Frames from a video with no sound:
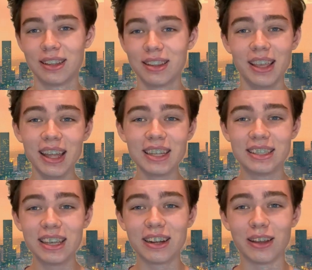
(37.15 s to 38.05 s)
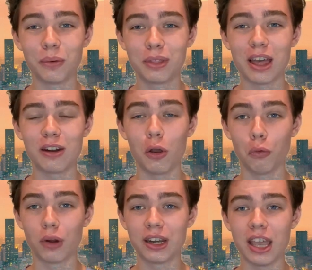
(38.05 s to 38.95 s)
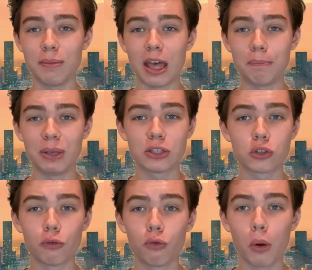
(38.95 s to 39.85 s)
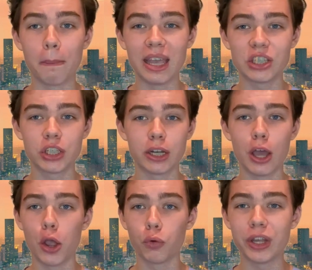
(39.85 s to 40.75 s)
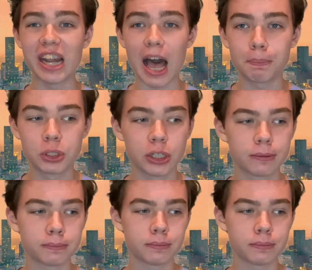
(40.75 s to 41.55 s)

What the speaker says: They kind of did with that run game, that pistol formation, read option.